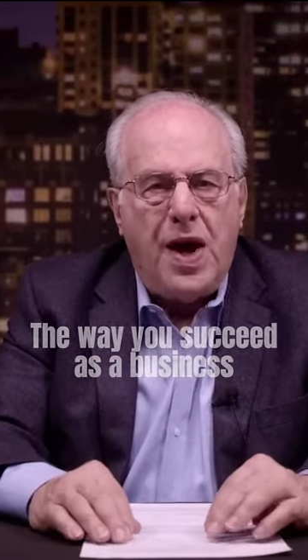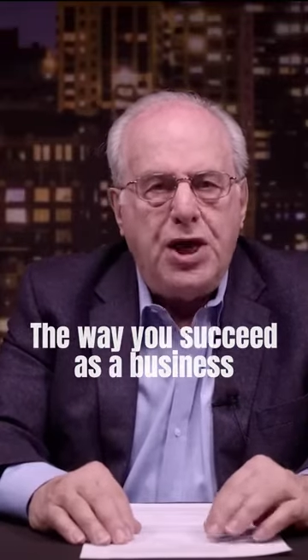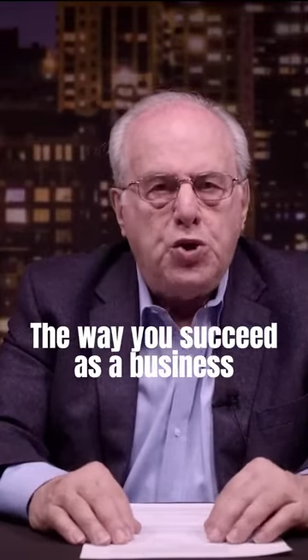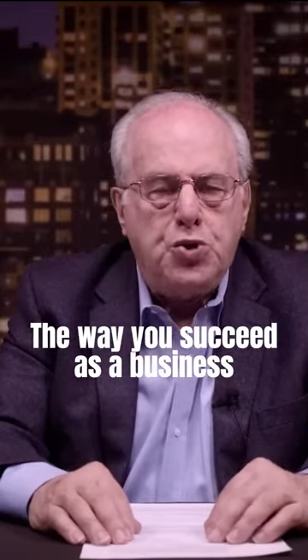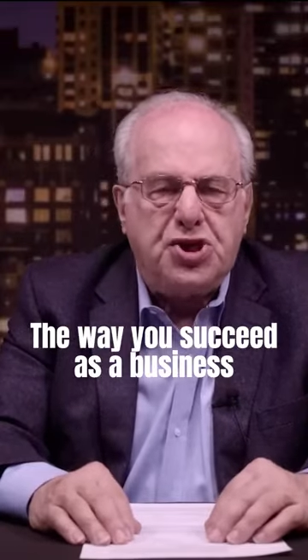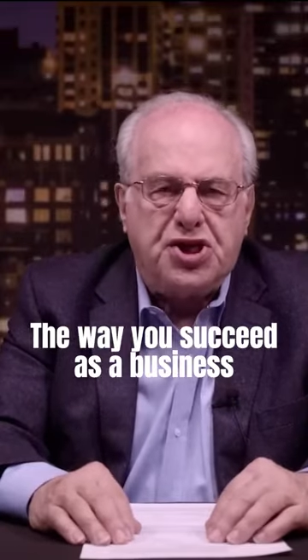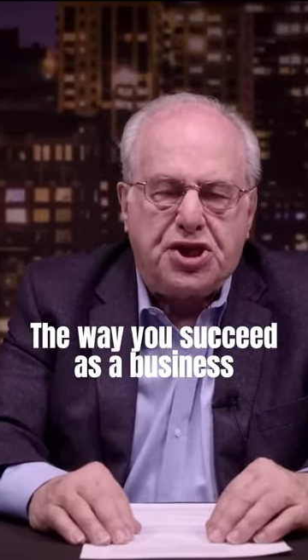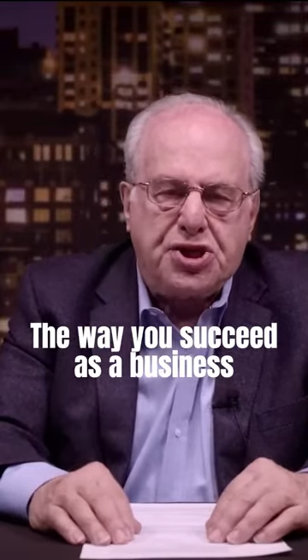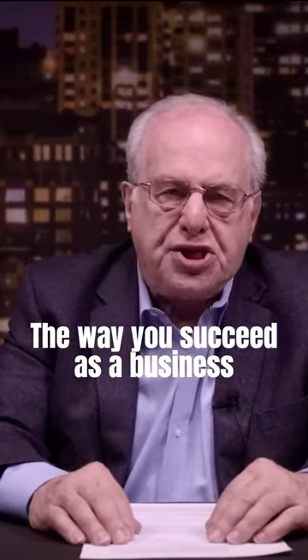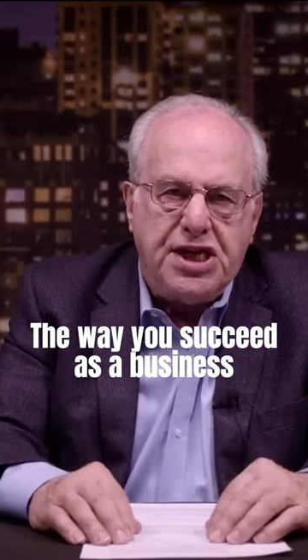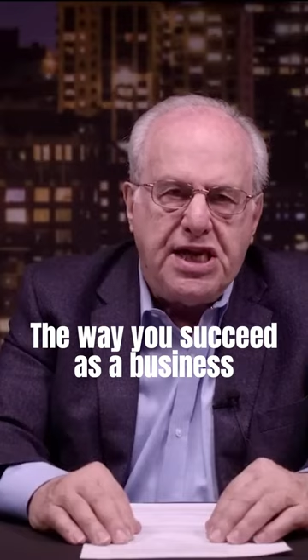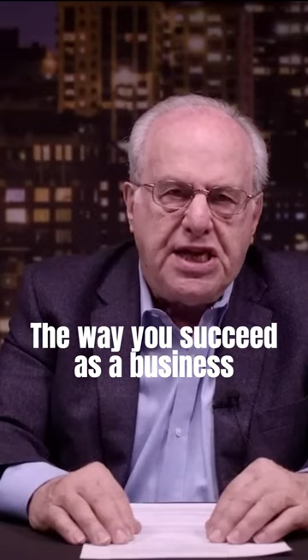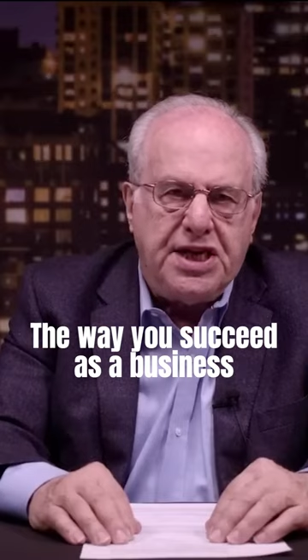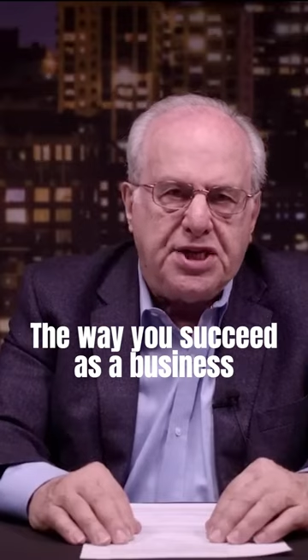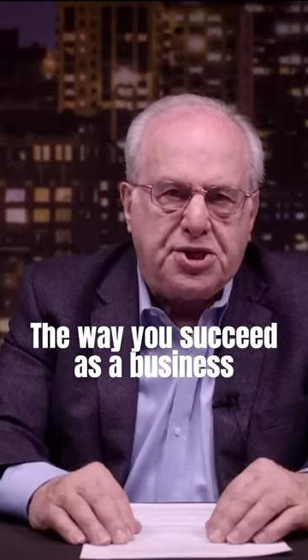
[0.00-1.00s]
you
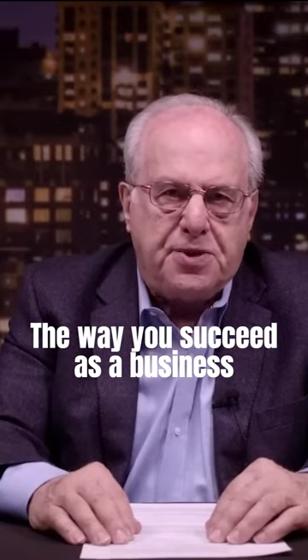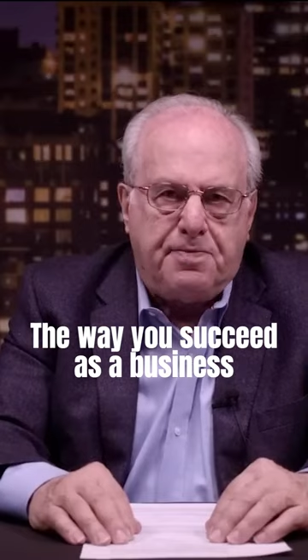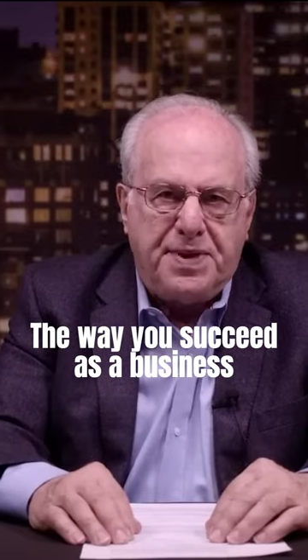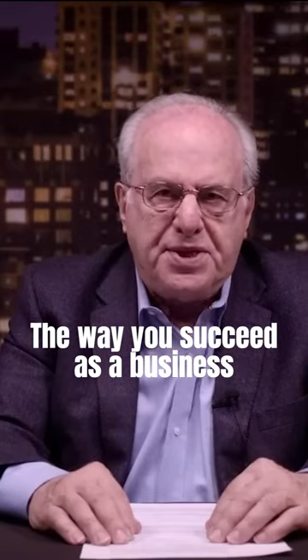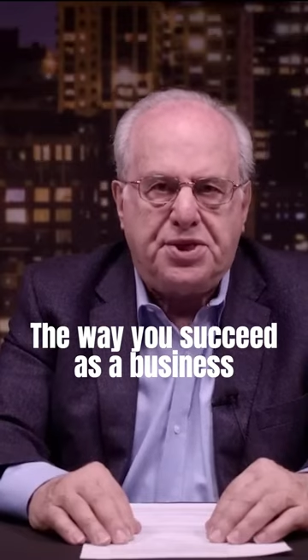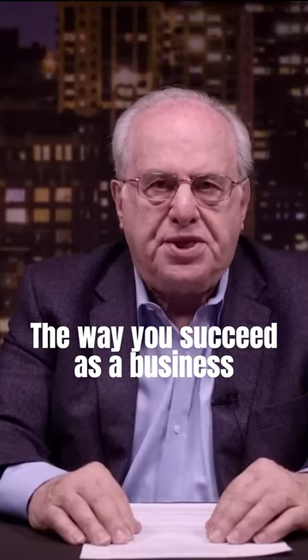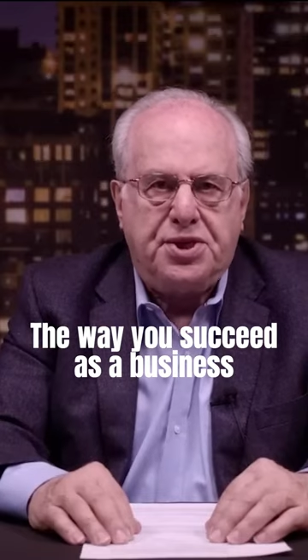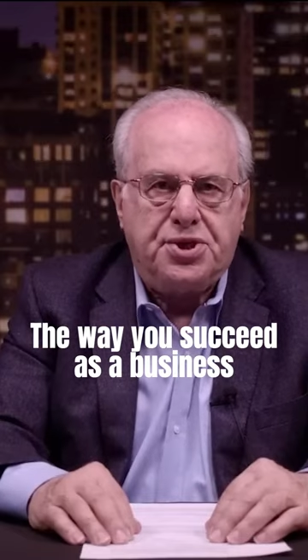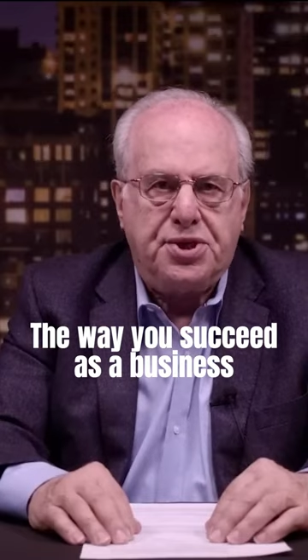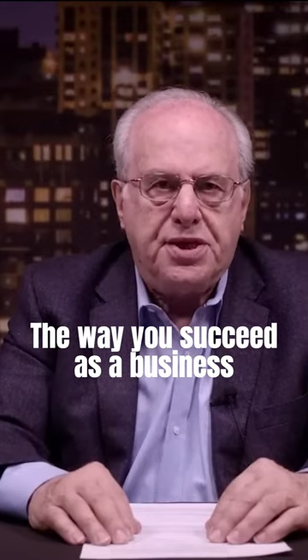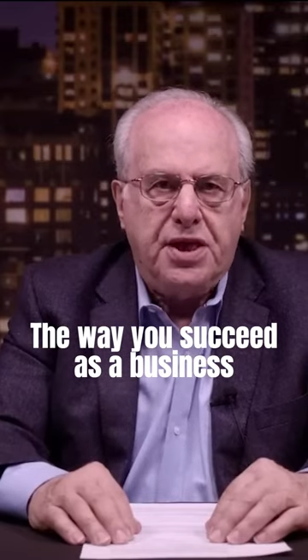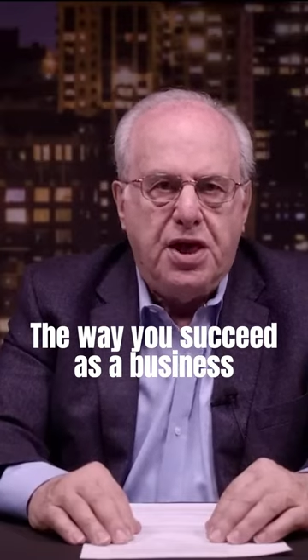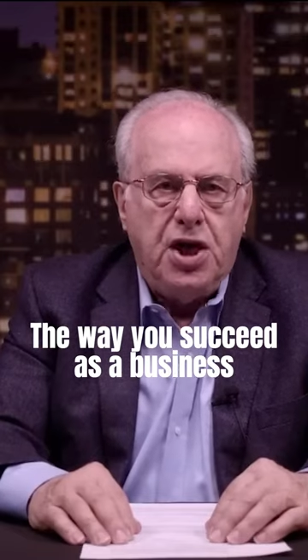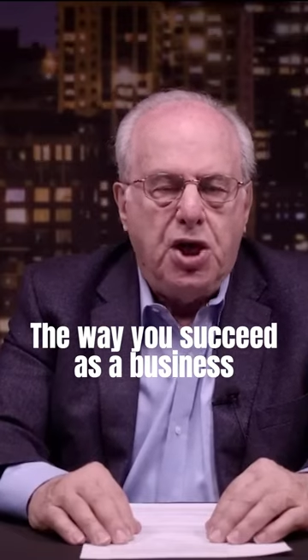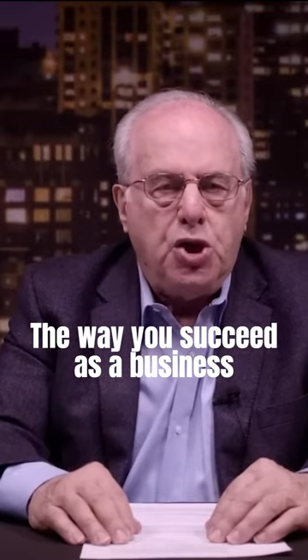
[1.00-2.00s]
succeed as a business,
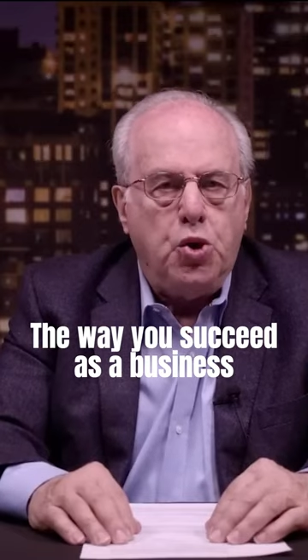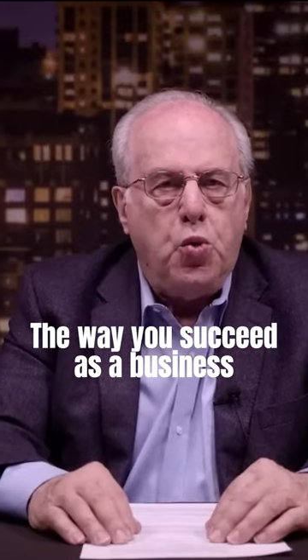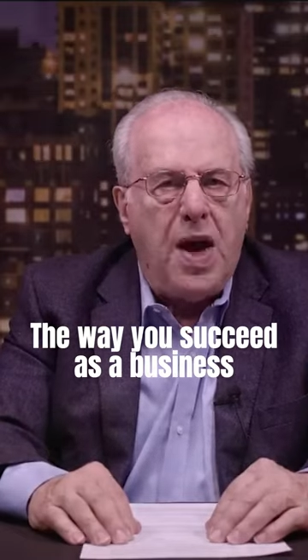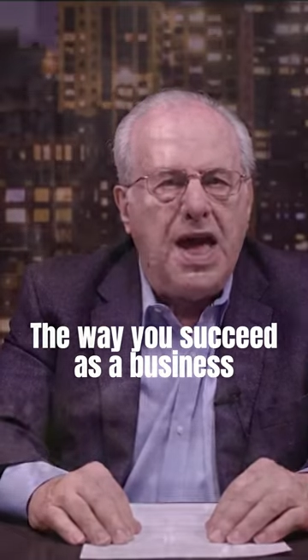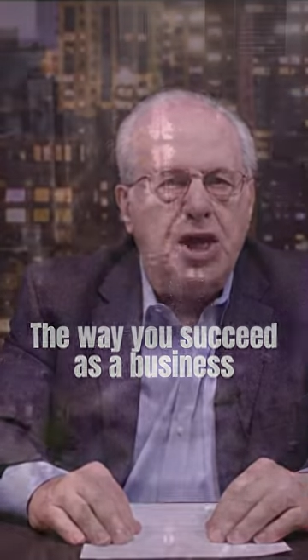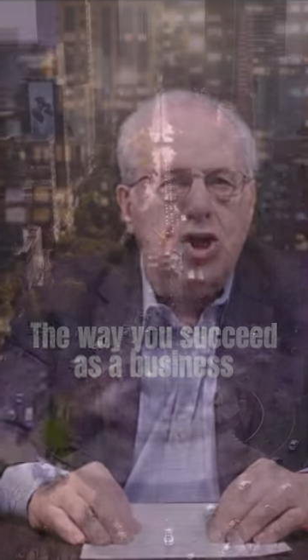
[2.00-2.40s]
the way